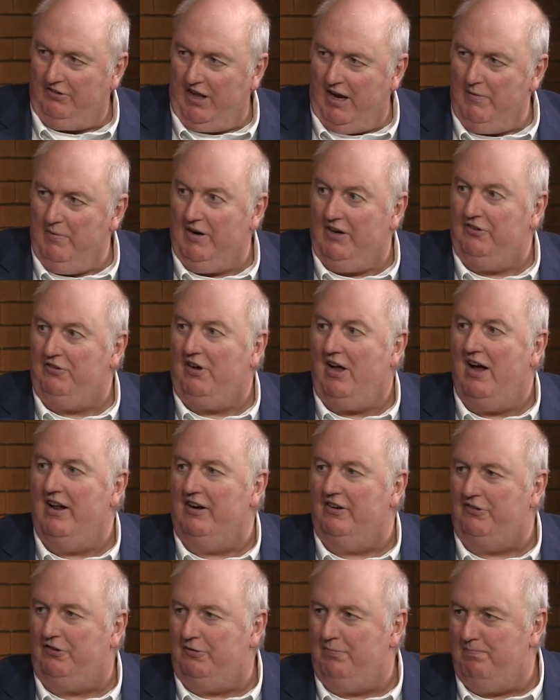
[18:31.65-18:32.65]
They were just
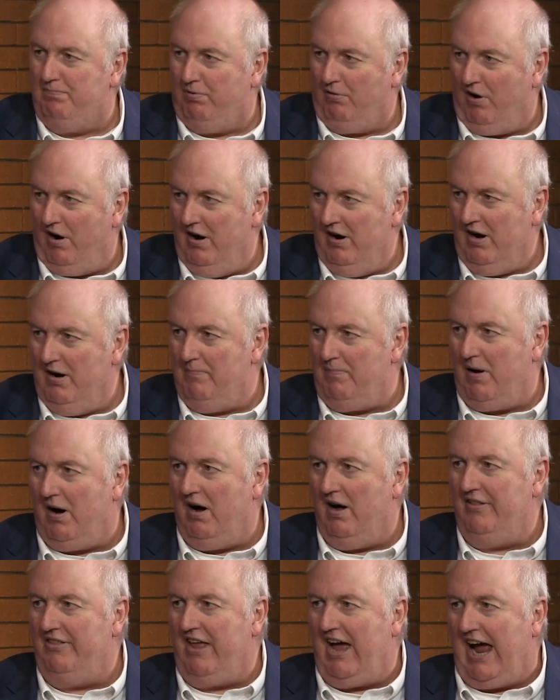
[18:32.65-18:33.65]
kind of sprung
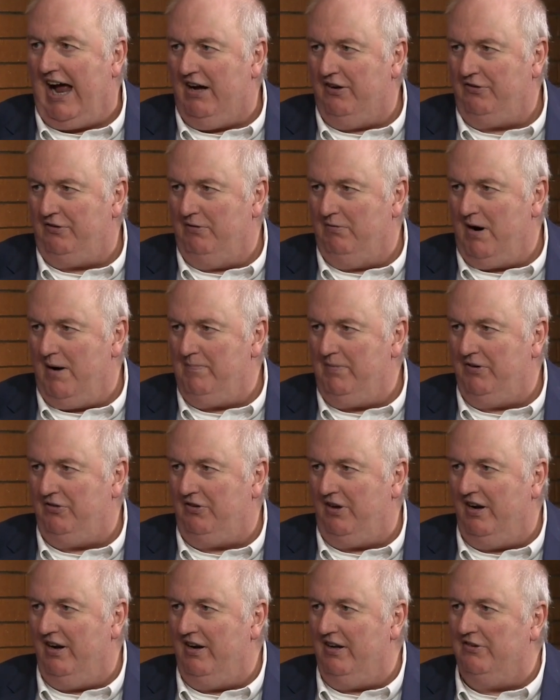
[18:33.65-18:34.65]
upon the House of
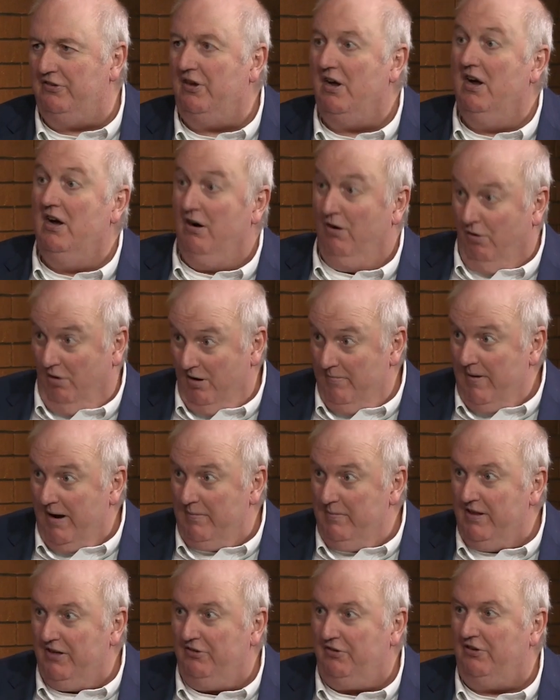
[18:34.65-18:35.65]
Representatives or
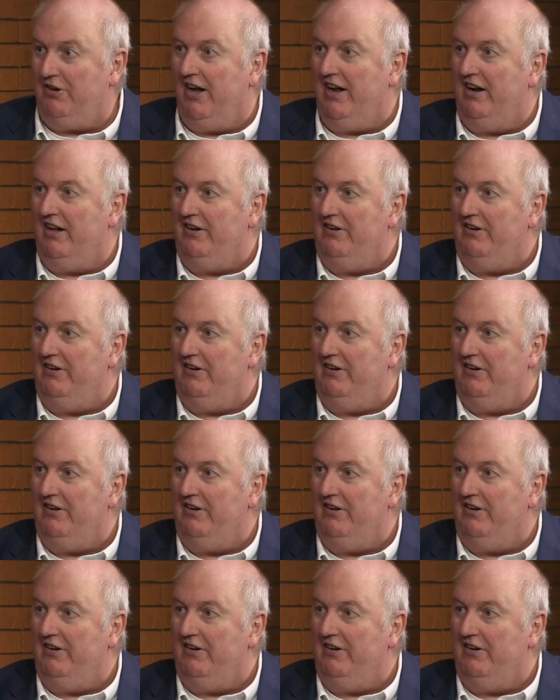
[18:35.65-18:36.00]
maybe the Senate.